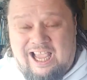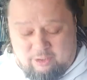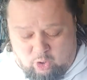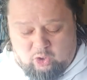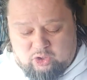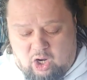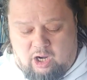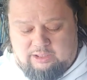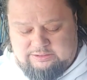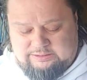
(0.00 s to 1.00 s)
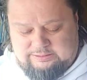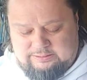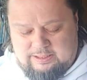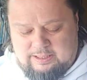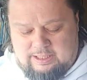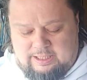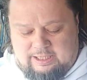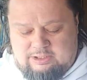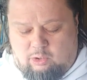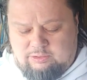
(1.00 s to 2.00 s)
at all costs.
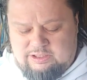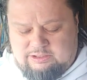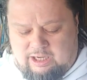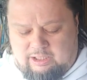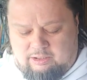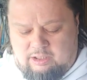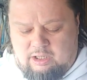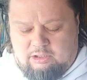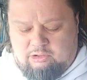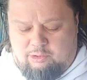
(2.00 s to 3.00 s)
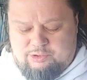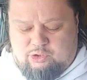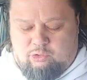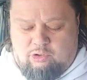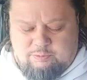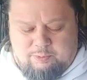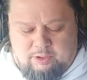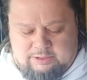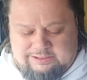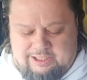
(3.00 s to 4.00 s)
His oldest daughter, Lois
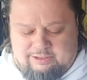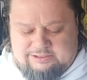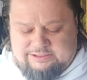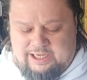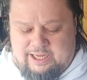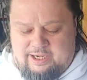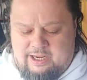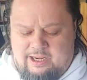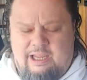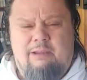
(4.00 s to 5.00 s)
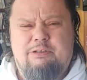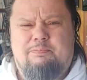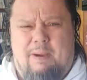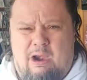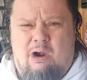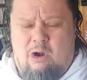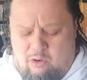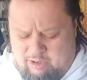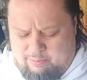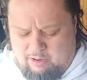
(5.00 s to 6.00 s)
Grossberg, later said he was
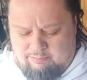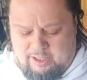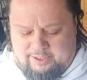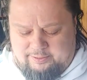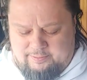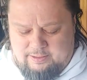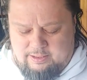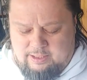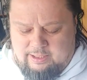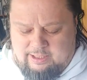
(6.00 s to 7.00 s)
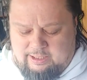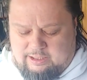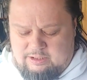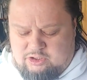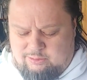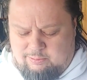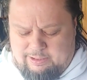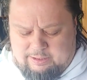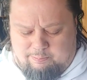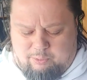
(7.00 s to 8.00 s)
paranoid about money. It consumed him
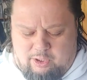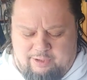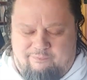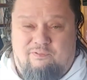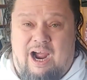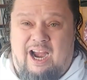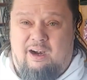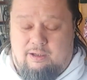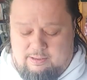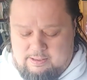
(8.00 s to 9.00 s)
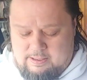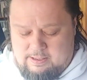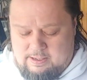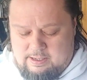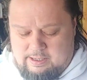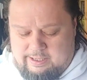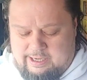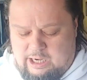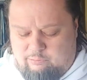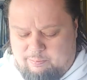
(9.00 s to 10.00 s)
like a burning fire.
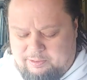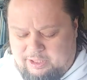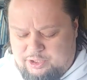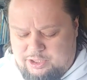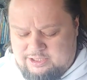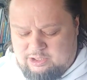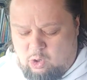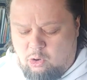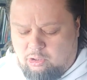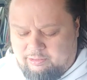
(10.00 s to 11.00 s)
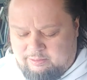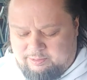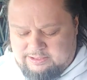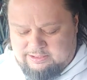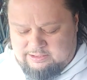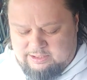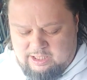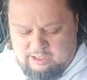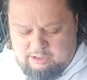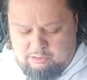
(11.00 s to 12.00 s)
He had a reputation as an ogre in the business.
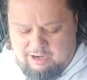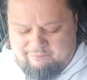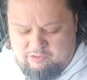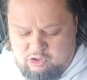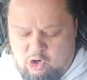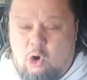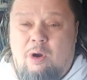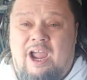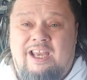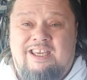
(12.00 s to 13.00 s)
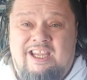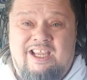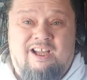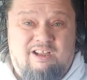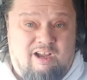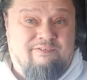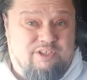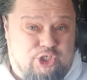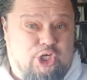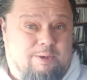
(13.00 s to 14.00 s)
You have no idea of
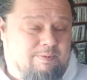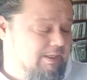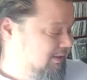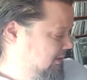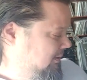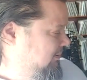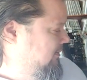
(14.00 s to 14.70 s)
the cheapness.